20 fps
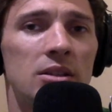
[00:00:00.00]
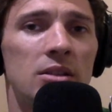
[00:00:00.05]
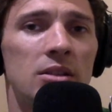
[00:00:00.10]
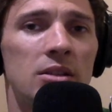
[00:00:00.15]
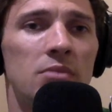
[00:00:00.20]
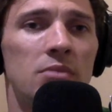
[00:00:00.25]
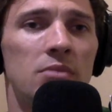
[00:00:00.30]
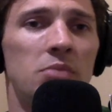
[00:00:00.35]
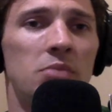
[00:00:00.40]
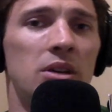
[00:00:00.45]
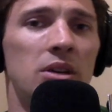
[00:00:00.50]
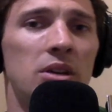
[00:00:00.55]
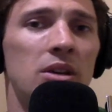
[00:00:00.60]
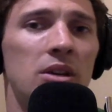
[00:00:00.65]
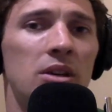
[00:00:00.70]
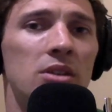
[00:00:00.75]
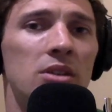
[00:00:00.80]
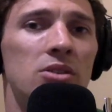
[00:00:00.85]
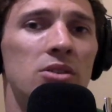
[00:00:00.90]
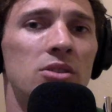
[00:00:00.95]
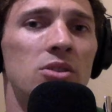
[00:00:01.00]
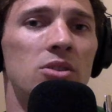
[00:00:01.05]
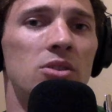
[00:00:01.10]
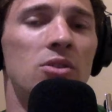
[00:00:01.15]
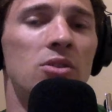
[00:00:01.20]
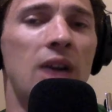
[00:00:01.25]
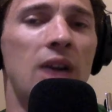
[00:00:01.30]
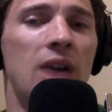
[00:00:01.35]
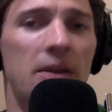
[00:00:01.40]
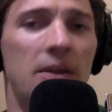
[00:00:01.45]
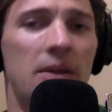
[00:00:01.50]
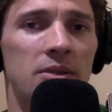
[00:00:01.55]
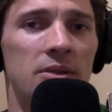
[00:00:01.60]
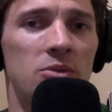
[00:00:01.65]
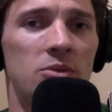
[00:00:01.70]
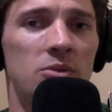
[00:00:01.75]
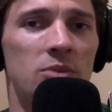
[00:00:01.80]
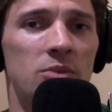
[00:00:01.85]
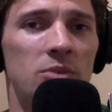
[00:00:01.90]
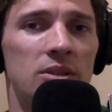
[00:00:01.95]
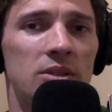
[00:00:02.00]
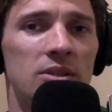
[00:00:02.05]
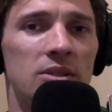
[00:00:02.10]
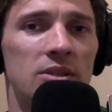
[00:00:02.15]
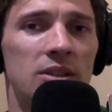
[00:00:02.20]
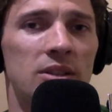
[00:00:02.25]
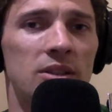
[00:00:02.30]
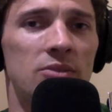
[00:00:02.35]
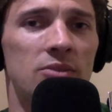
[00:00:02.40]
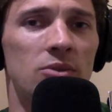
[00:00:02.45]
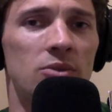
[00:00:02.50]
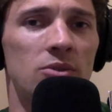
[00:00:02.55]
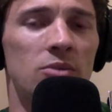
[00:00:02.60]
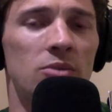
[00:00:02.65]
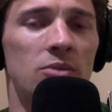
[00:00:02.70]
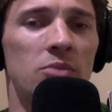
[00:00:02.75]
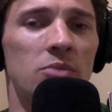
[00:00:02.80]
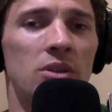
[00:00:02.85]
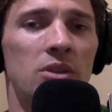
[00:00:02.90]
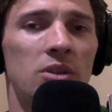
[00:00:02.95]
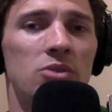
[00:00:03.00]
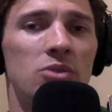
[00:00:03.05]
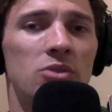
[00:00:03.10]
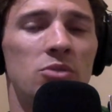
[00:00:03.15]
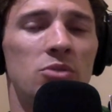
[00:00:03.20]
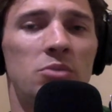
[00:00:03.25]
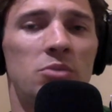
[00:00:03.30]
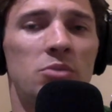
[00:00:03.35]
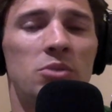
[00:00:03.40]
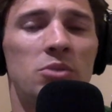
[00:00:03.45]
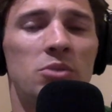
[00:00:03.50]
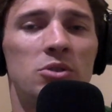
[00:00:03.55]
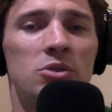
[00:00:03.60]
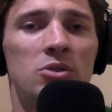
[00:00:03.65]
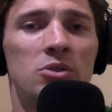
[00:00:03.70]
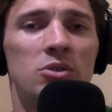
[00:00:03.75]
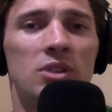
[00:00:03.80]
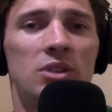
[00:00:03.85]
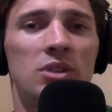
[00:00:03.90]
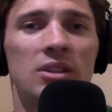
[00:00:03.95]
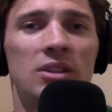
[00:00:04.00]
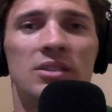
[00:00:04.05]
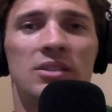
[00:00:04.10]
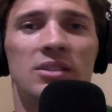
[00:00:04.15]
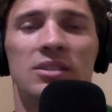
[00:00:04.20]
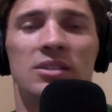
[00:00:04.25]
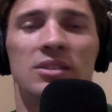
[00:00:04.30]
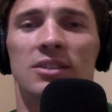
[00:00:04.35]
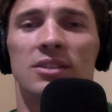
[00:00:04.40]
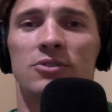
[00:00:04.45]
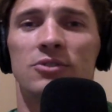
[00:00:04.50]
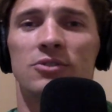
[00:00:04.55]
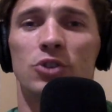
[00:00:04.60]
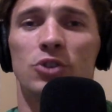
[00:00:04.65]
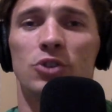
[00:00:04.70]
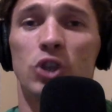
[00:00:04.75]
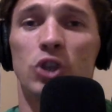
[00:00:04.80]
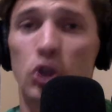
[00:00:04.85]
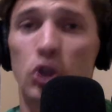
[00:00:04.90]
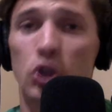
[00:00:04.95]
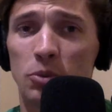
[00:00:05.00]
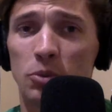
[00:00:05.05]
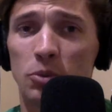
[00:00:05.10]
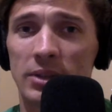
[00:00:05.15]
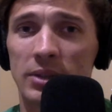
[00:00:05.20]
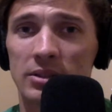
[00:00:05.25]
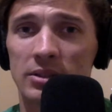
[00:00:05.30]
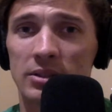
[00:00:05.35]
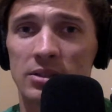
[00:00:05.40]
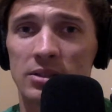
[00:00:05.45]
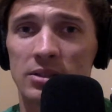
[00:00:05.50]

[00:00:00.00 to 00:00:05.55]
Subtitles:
because your athletes will be successful because you'll be producing successful humans,